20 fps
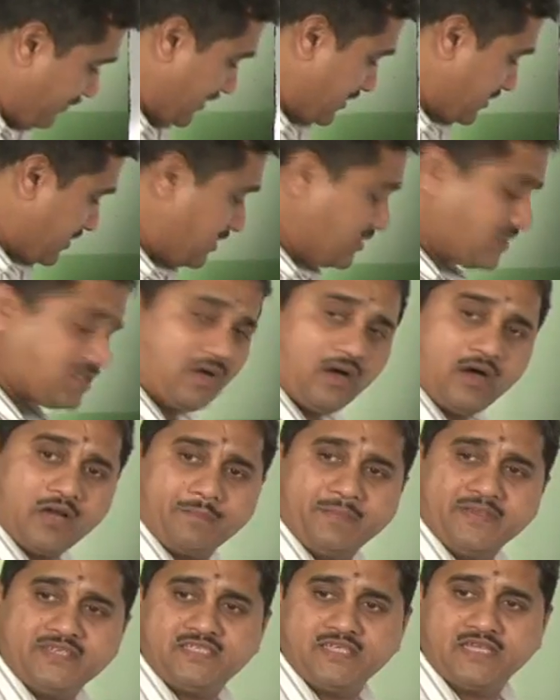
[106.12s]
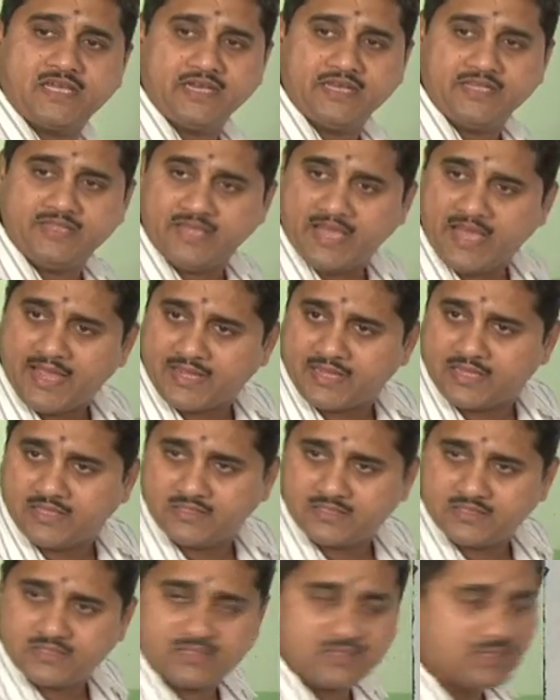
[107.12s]
functions are basically the
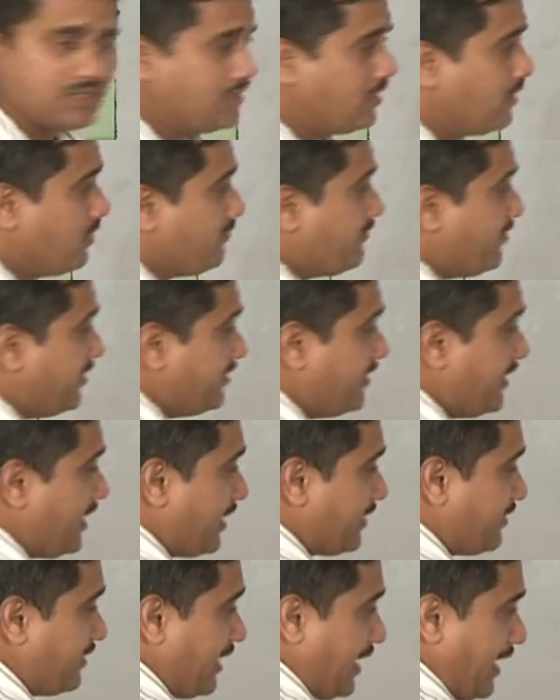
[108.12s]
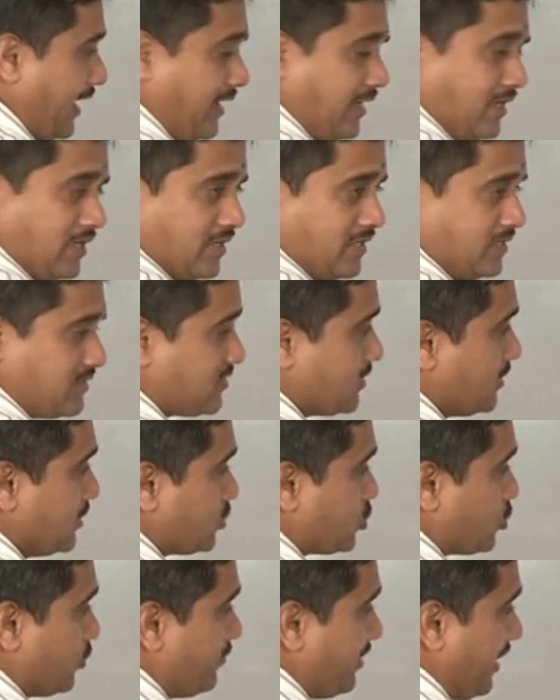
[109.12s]
angles. When they are the angles,
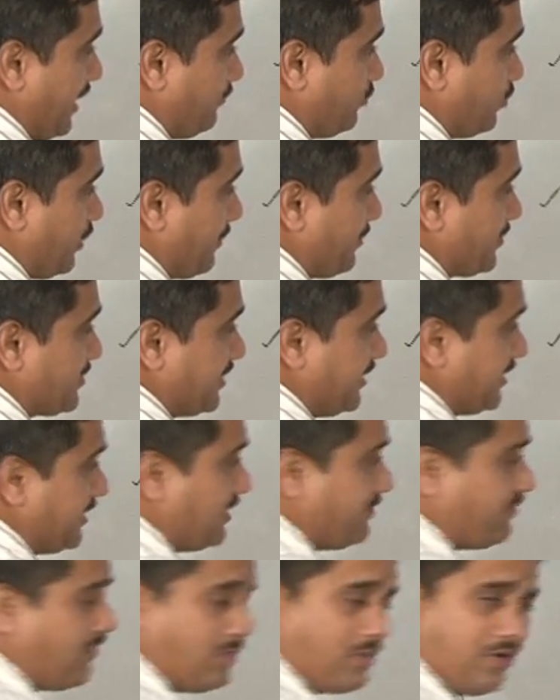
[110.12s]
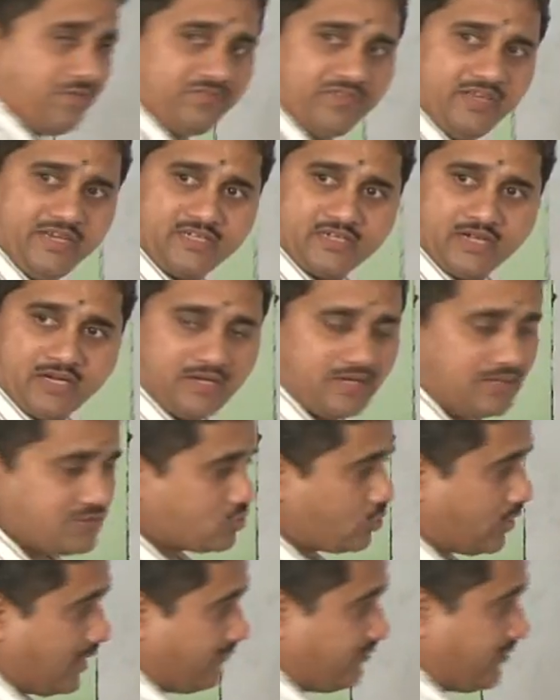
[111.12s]
so we have to represent in the form of theta.
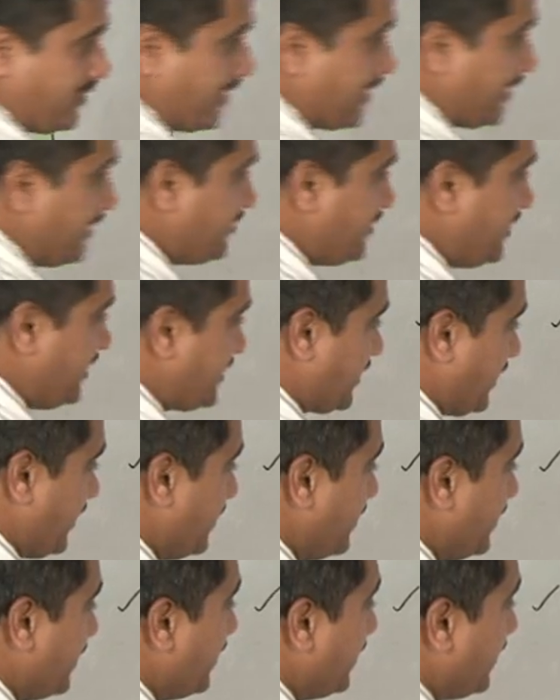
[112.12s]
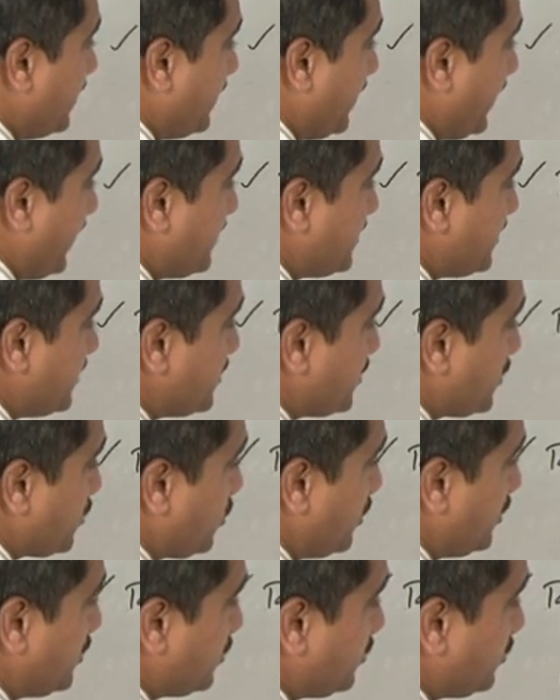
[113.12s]
So, I have taken theta. Then x is equal